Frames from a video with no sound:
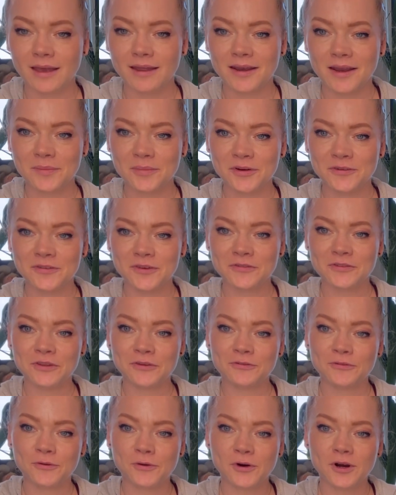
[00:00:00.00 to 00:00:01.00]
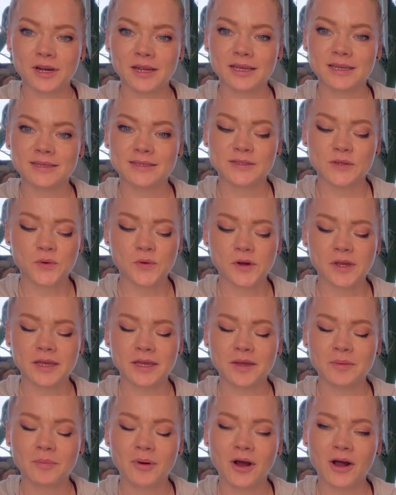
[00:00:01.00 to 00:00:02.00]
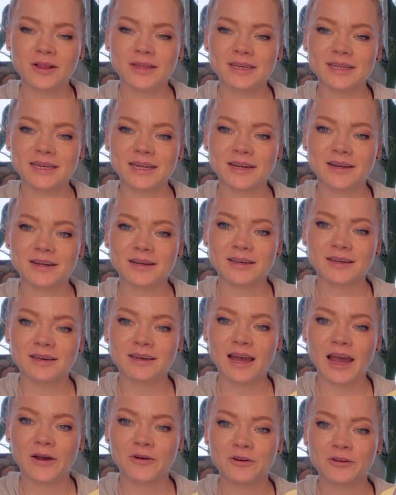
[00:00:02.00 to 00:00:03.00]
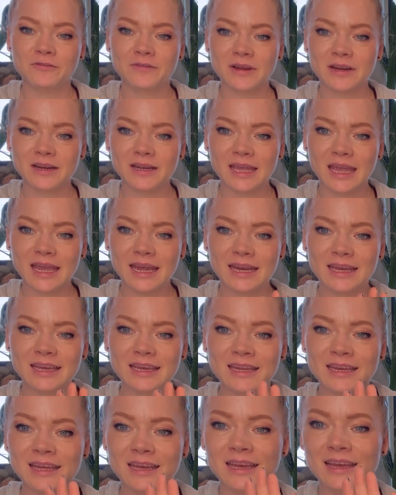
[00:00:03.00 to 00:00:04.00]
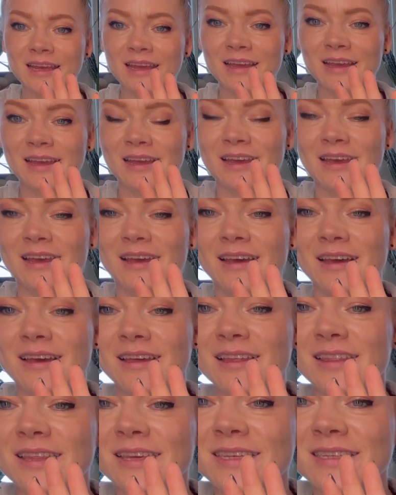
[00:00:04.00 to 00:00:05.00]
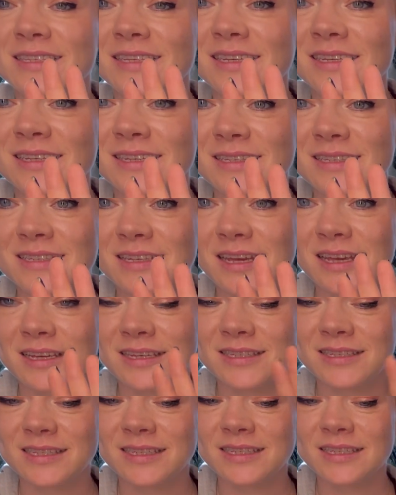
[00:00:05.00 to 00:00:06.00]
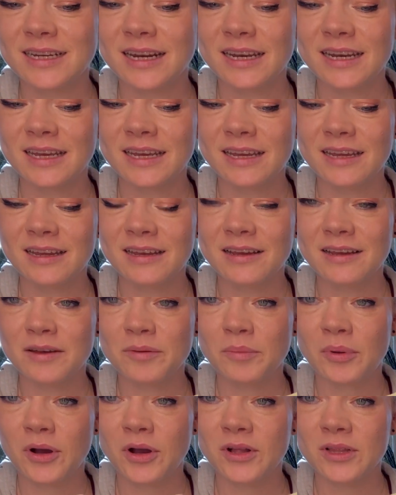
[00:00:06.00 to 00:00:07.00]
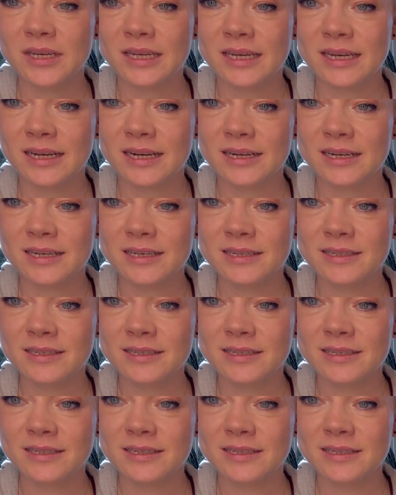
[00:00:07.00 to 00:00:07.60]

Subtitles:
Number 54 is Hoya Polynera Outer Variegated. This is a stunning Polynera,